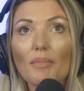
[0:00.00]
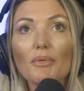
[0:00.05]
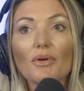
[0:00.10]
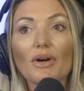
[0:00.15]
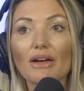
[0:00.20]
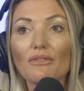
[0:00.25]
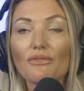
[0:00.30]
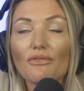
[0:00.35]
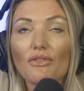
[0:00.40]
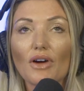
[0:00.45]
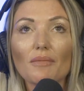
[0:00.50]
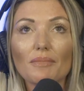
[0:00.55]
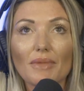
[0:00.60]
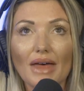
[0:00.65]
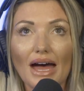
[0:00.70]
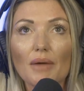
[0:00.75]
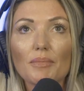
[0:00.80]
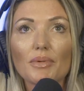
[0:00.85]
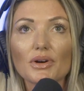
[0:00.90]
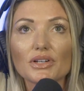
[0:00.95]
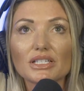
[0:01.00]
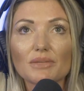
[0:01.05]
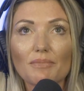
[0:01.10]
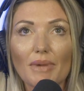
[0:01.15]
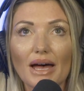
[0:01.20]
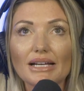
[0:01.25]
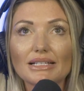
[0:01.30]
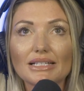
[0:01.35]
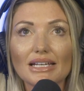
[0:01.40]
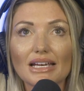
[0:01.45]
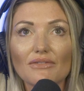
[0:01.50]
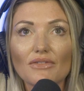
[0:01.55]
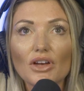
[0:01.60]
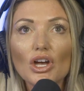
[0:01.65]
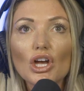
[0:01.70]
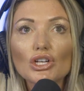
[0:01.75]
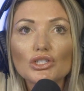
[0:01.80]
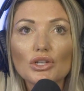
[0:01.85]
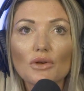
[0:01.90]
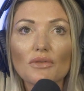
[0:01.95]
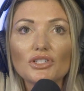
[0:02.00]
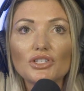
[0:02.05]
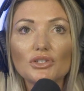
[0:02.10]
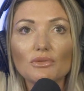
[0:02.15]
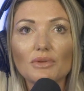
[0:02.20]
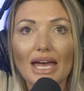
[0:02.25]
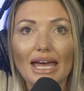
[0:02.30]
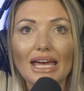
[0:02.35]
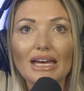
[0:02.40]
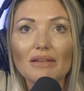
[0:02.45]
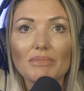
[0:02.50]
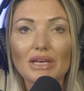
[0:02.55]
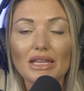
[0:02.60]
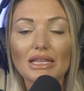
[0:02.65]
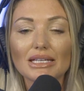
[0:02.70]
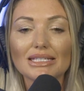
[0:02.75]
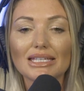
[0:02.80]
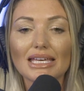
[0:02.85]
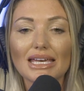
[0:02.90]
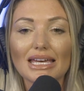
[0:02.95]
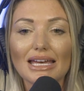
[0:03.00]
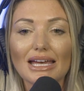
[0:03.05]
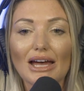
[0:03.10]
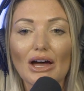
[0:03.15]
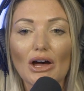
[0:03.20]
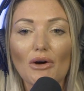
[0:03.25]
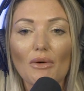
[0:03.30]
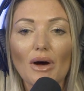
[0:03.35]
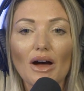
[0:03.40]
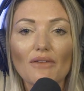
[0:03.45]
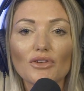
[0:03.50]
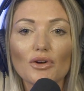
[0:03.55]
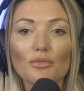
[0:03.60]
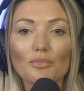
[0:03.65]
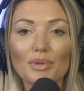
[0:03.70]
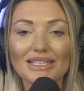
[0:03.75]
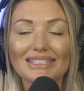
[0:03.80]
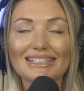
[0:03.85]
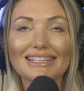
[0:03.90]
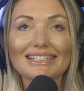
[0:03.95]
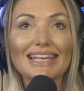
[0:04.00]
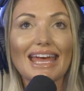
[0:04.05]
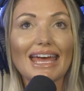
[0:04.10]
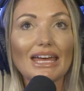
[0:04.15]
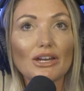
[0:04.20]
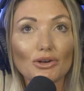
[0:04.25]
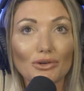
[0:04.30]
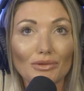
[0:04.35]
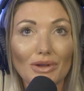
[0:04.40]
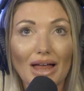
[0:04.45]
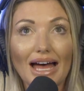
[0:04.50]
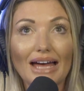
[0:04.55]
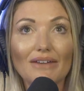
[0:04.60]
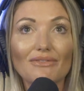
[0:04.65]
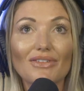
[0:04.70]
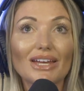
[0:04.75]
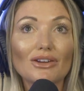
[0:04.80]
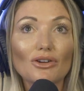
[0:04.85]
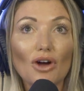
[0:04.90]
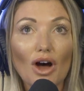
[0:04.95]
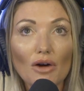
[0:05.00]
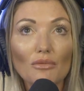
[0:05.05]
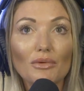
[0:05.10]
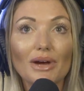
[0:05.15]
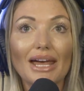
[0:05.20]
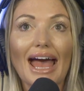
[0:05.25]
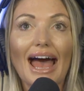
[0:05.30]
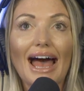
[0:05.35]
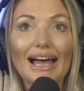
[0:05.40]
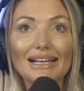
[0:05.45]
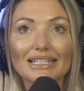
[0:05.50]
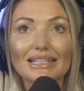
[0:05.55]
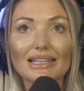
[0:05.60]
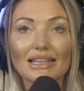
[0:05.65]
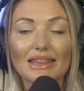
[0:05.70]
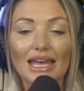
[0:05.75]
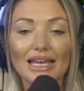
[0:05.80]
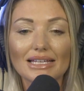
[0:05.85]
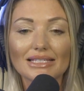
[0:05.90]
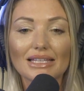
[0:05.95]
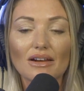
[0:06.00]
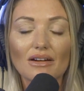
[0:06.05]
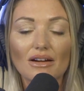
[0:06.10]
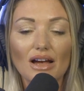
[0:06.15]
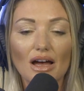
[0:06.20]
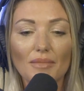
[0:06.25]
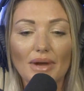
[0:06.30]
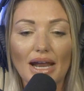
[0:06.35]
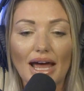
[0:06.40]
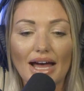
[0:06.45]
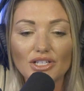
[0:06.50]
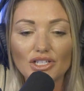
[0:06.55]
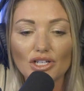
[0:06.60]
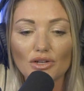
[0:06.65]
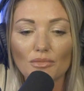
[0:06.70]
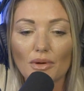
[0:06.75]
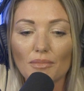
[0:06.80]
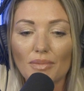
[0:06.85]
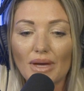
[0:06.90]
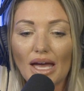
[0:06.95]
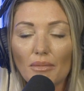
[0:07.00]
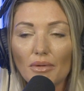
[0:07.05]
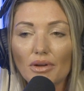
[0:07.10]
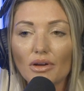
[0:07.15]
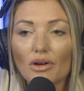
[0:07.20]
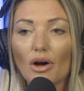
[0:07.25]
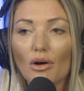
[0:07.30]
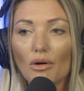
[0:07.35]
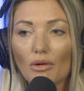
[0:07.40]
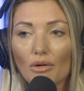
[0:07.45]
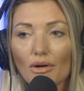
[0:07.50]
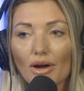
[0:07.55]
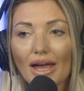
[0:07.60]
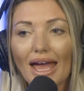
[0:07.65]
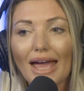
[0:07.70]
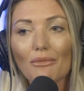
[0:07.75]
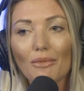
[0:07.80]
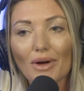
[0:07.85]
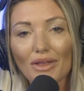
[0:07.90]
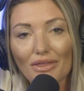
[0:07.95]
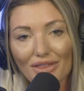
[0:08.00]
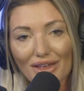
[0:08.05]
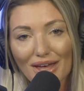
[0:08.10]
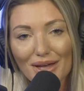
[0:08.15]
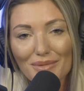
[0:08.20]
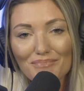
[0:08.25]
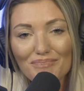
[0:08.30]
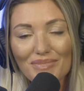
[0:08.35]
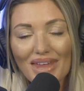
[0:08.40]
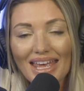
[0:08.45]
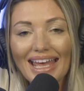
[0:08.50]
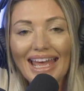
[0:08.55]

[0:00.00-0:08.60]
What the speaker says: operate from that perspective so that you can be the CEO of your business and your life and not react to the things that are coming at you, but be able to co-create with them